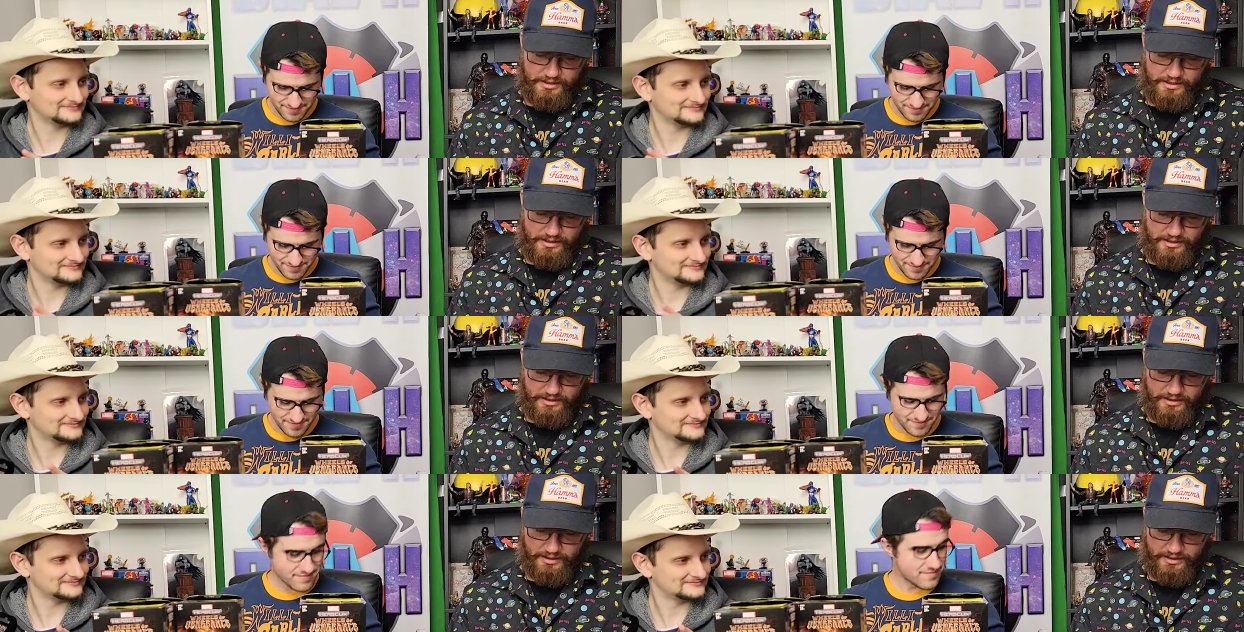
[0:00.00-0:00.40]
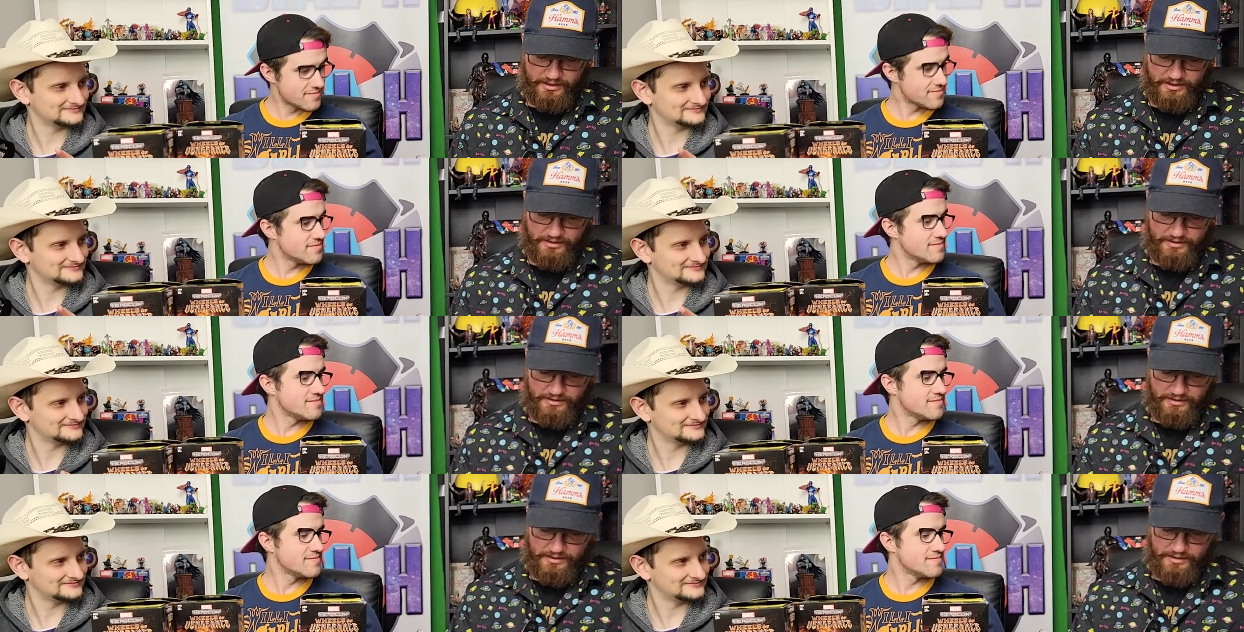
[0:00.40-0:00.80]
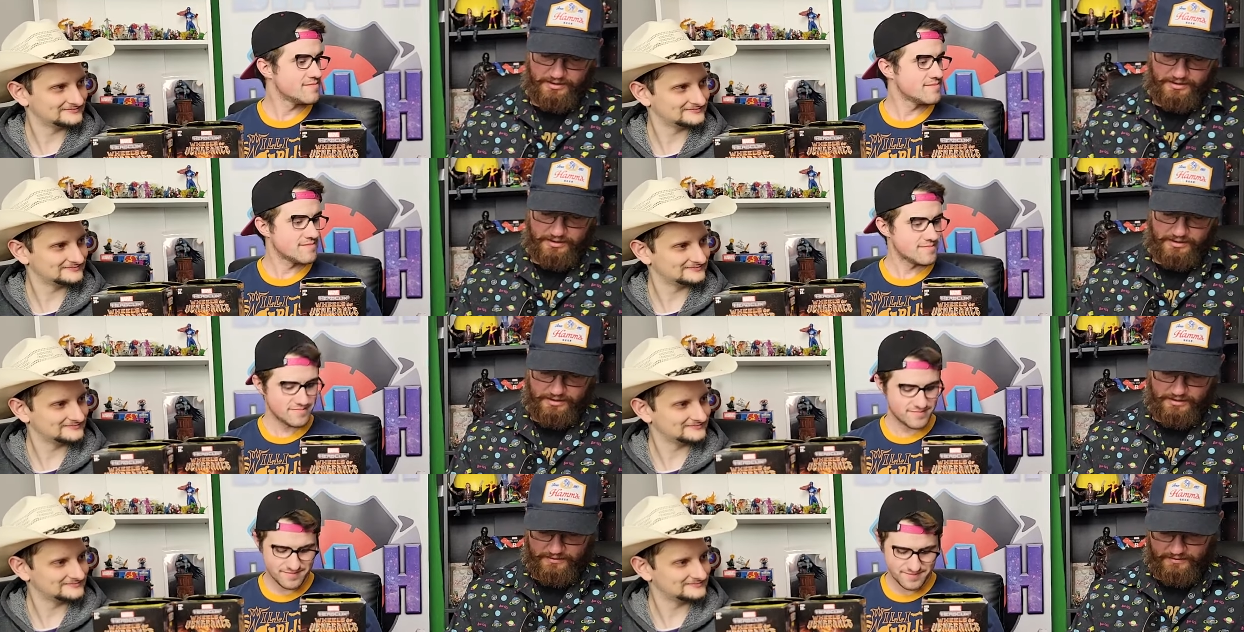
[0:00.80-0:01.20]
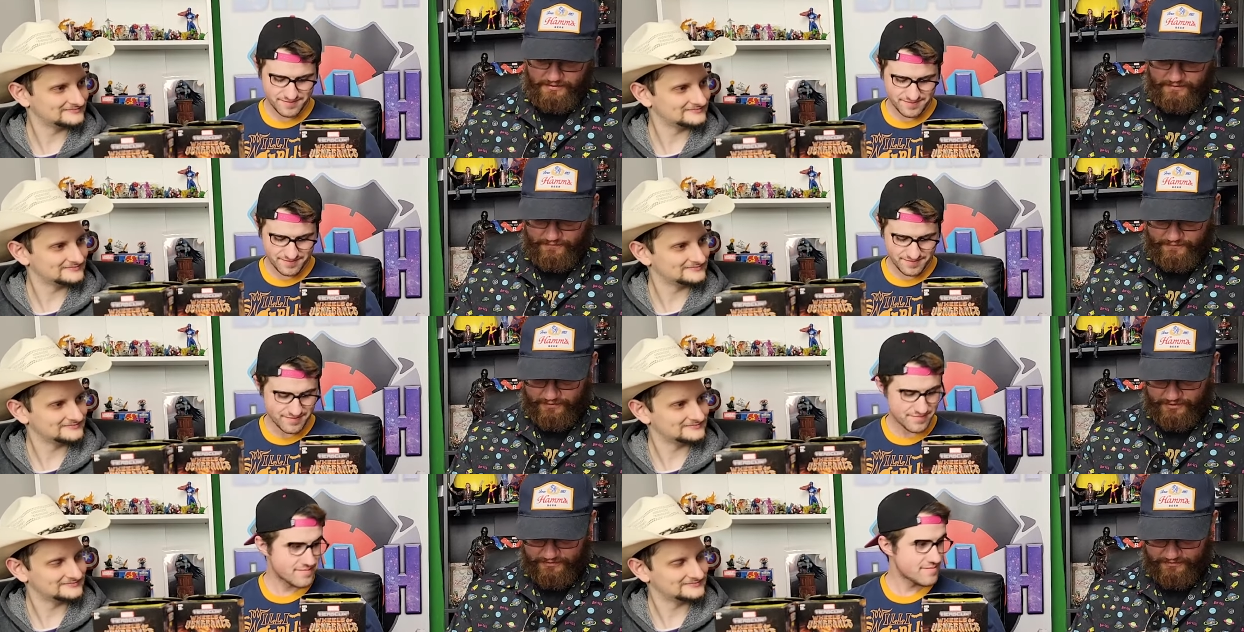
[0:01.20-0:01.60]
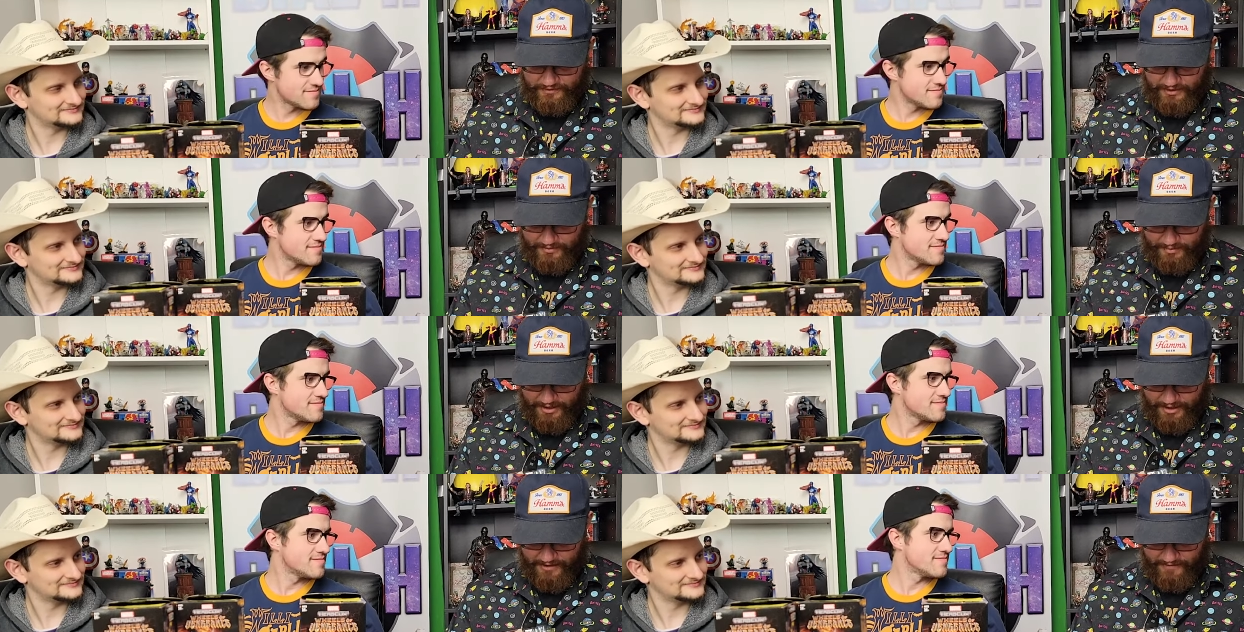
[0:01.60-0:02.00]
Speaker 1: uh, first
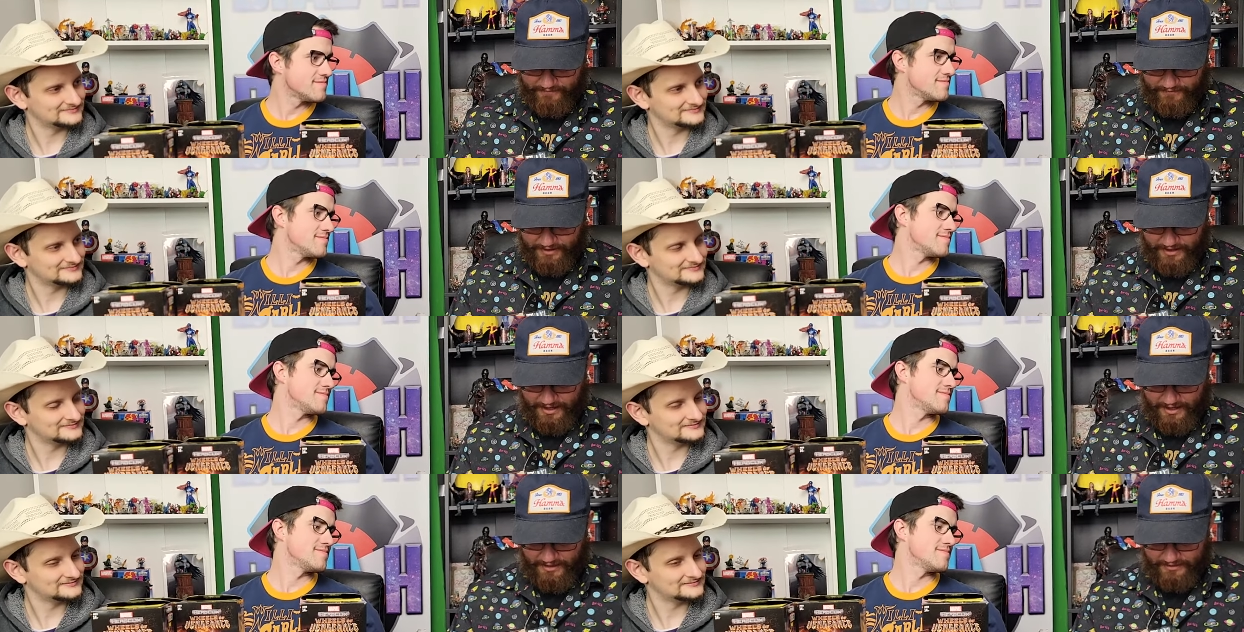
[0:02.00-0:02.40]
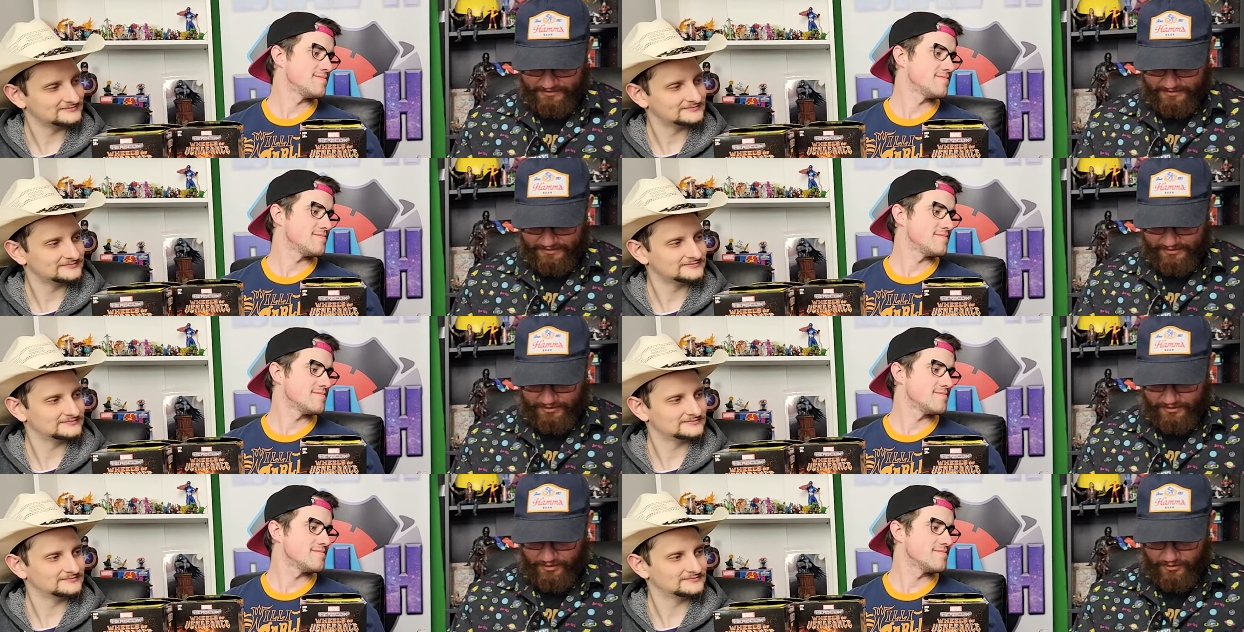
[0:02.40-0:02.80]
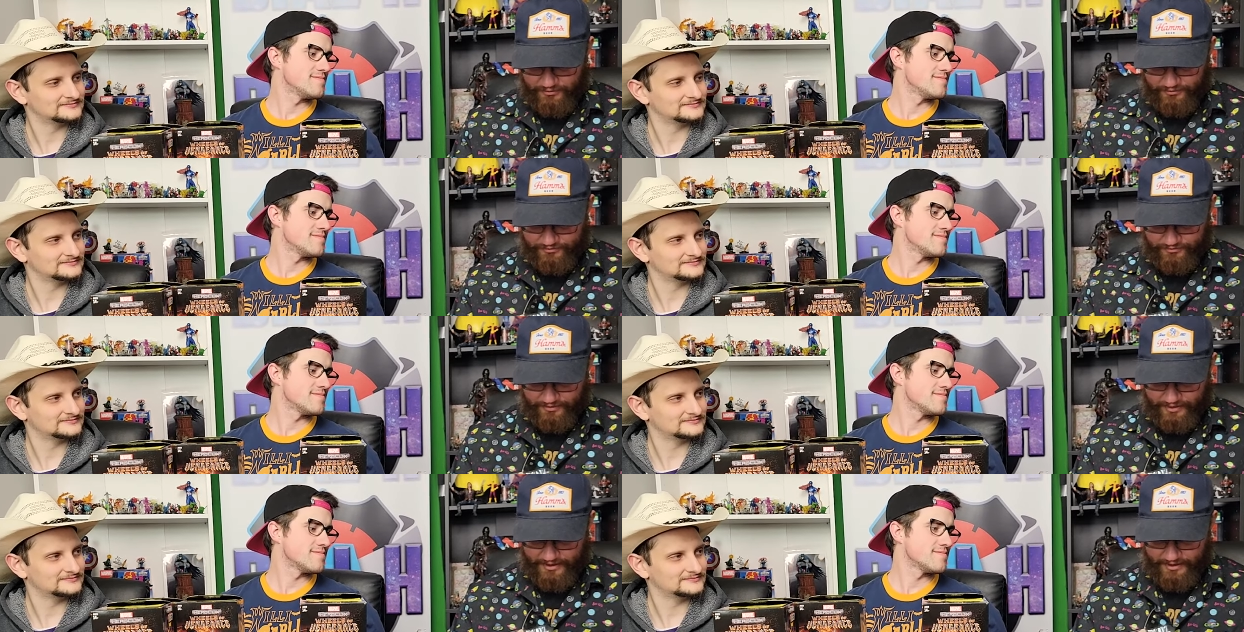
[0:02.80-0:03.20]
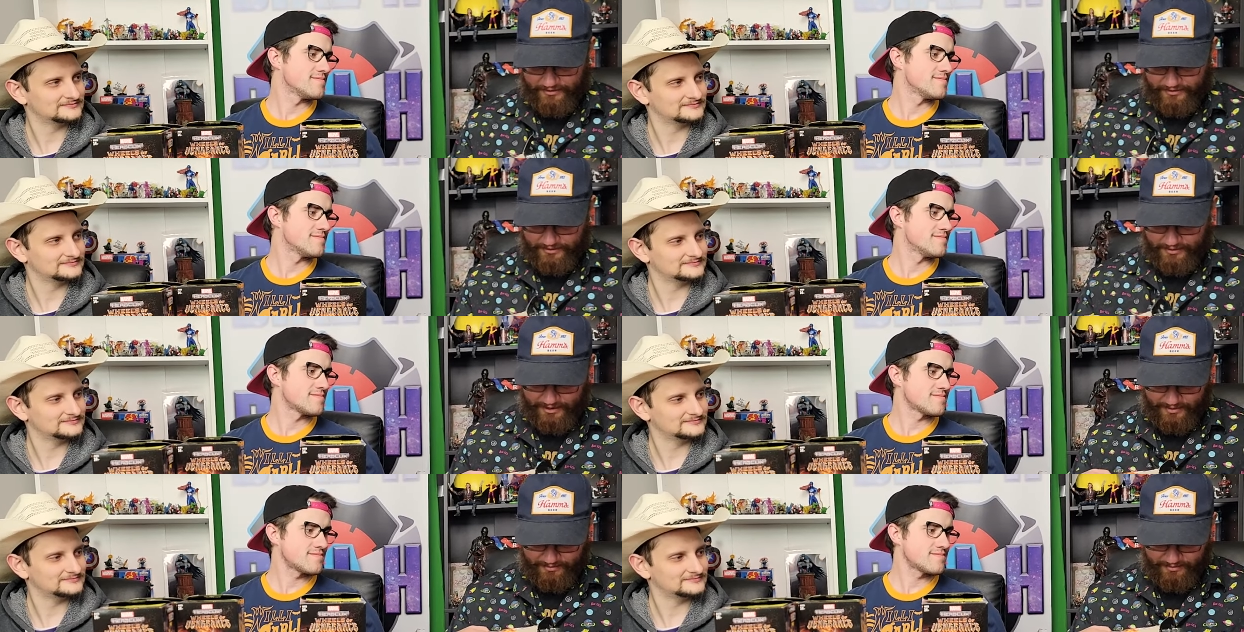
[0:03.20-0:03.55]
up, I've got Ghost Rider.